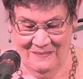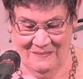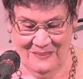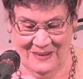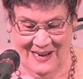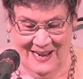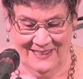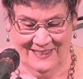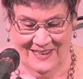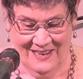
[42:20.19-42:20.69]

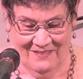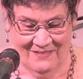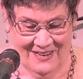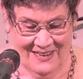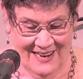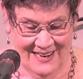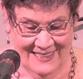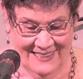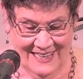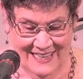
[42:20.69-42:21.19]
But I love it.
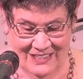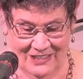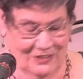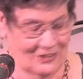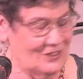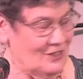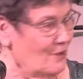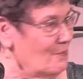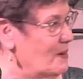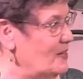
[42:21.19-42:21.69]
And I thank
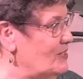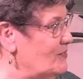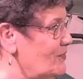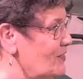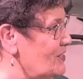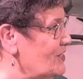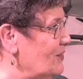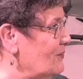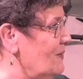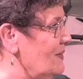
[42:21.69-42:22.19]
you so much
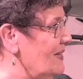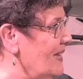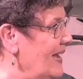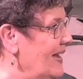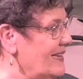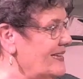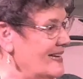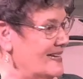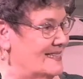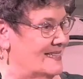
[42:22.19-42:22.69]
for doing
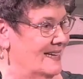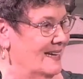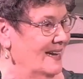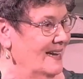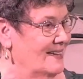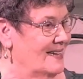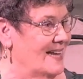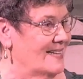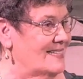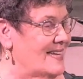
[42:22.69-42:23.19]
that.
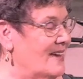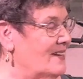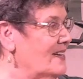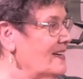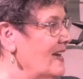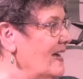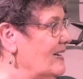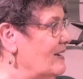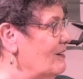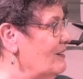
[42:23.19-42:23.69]
That
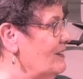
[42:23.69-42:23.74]
sounded like